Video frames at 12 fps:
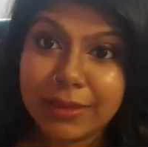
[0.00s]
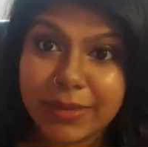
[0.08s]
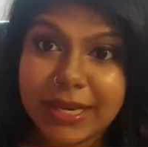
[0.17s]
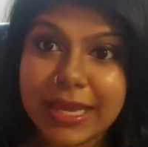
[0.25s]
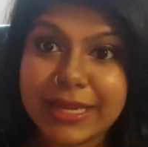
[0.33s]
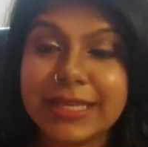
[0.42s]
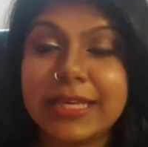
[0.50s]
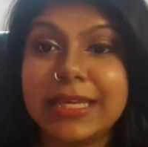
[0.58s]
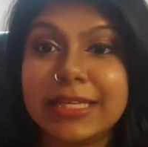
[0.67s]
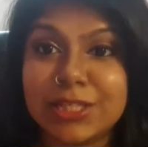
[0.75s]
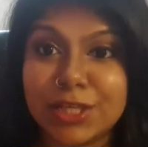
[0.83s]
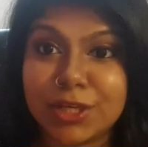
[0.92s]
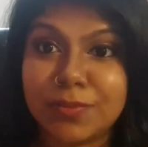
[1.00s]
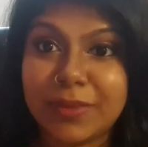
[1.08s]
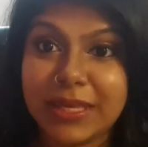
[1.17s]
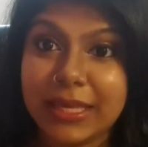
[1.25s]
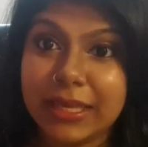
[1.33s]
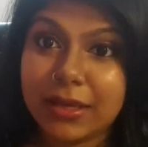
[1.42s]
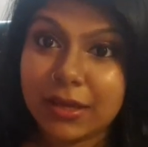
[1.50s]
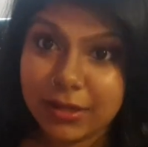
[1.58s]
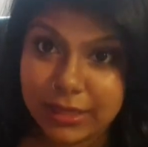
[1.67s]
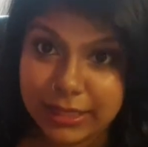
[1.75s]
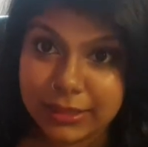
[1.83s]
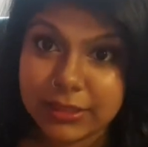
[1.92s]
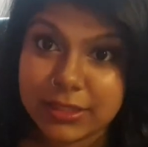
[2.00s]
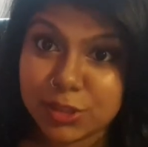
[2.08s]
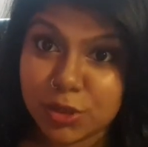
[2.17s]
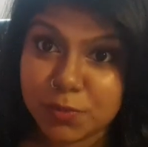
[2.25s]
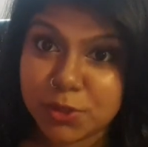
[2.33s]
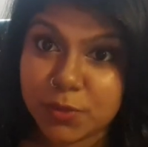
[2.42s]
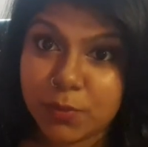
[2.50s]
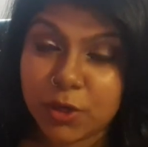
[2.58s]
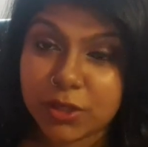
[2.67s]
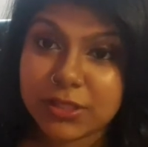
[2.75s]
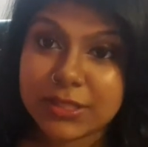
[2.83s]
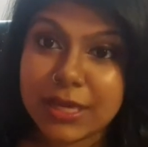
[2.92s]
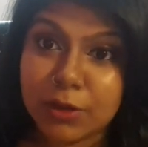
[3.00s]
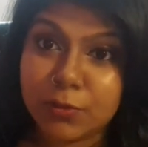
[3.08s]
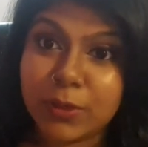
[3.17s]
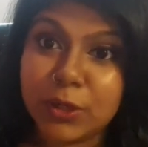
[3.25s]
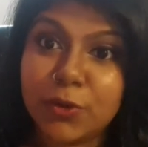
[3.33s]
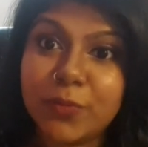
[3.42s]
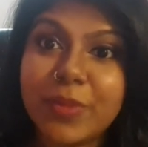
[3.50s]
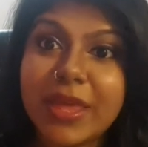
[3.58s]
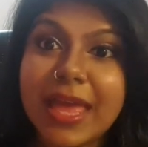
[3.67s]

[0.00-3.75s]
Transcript: email ID is going to be in the description box down below.